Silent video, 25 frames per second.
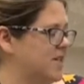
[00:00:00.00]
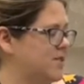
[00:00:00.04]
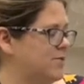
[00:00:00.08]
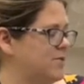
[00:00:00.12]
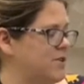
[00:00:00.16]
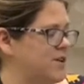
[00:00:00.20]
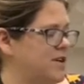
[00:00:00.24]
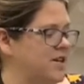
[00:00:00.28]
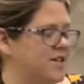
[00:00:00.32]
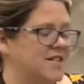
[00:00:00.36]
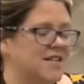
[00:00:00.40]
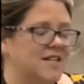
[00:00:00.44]

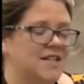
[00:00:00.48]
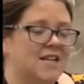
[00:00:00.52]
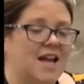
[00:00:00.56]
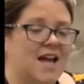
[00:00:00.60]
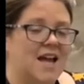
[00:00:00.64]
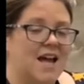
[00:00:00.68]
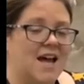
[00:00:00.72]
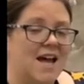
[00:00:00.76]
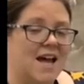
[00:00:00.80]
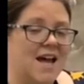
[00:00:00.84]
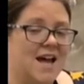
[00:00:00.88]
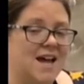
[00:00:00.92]
word,
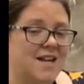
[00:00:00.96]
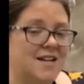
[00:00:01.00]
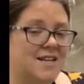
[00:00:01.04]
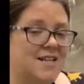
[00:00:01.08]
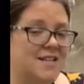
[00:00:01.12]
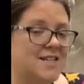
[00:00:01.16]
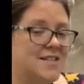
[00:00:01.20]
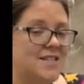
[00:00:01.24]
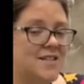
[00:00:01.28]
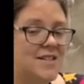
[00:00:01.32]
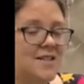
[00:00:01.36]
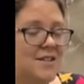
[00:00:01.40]
and
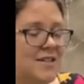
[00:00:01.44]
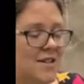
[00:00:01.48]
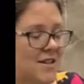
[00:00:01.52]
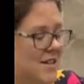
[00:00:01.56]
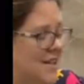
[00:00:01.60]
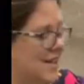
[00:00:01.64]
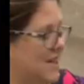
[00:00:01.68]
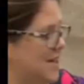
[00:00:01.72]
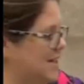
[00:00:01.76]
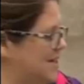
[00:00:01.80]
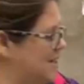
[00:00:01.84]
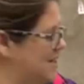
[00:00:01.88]

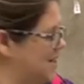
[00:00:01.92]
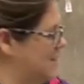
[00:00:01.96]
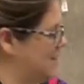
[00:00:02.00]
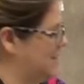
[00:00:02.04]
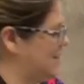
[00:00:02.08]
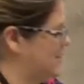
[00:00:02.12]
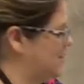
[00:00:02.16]
nice easy